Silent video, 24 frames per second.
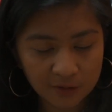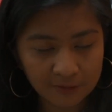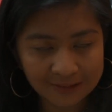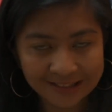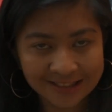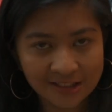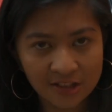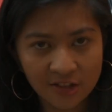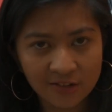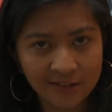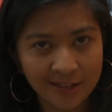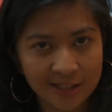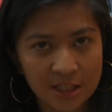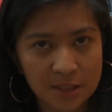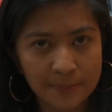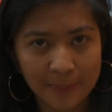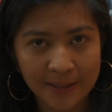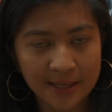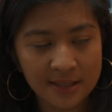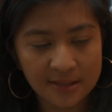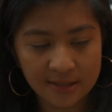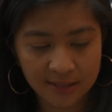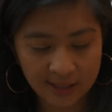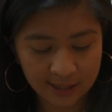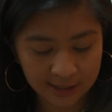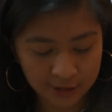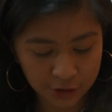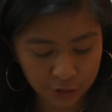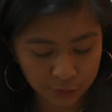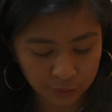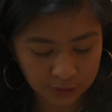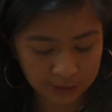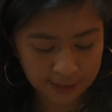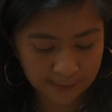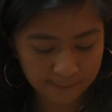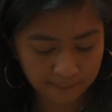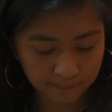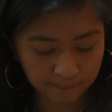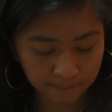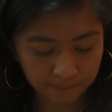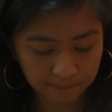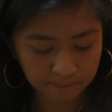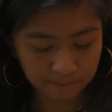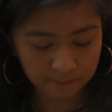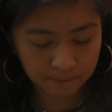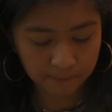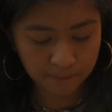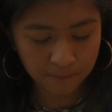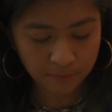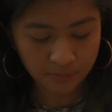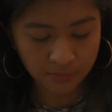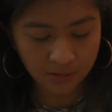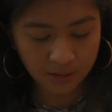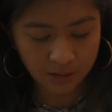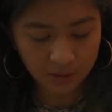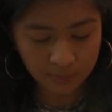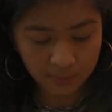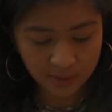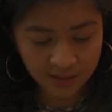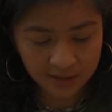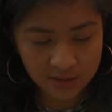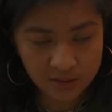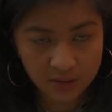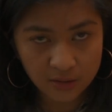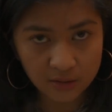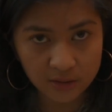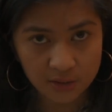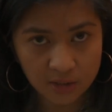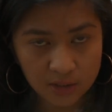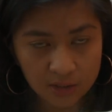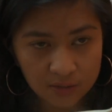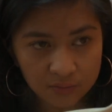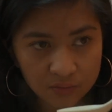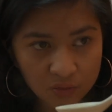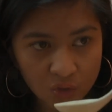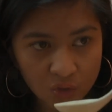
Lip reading: It's not that spicy actually, but it's good.